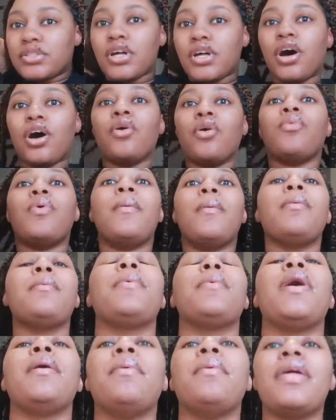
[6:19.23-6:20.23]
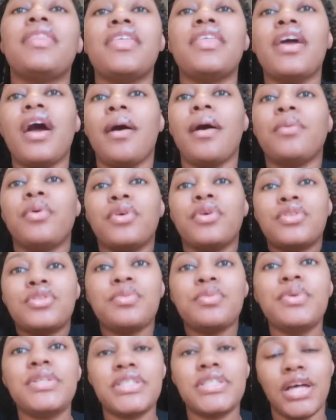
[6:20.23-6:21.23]
the rubber band method. I'm going
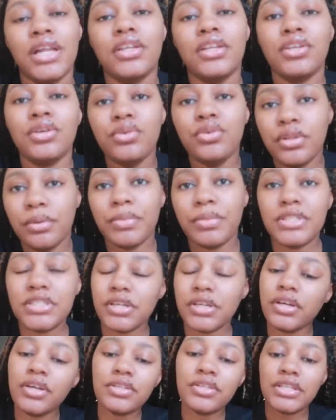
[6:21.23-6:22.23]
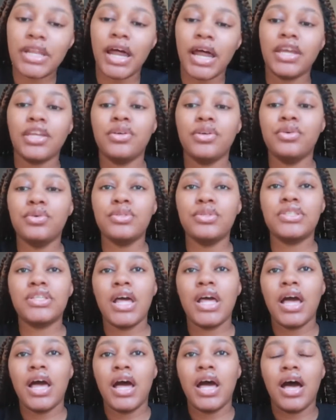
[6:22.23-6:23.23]
to be telling you the materials that I used.
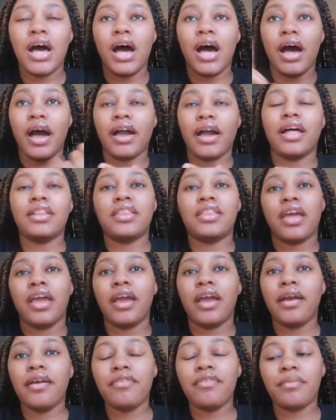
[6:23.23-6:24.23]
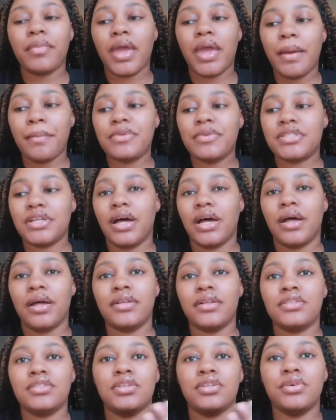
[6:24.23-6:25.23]
I got the hair from
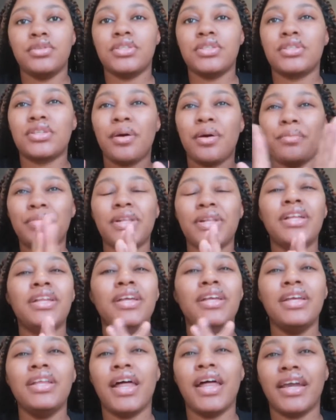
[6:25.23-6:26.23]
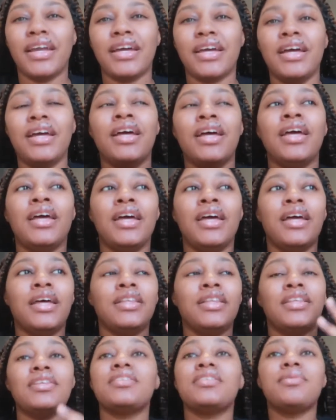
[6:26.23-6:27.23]
Amazon, so this is completely like,
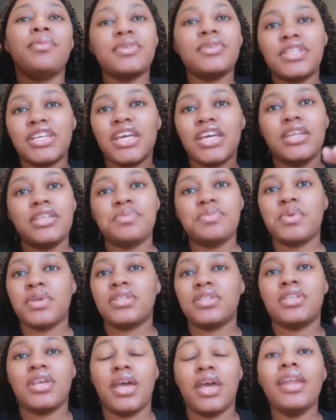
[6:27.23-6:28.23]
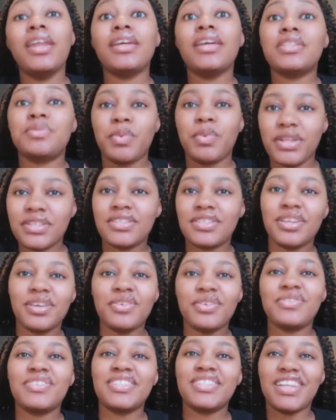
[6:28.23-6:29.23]
this is the most
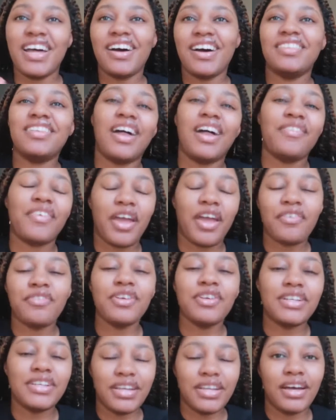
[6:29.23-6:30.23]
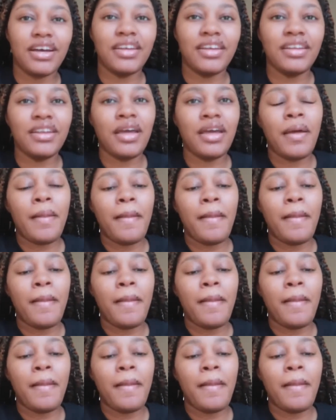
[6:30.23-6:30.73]
inexpensive style that I've ever done,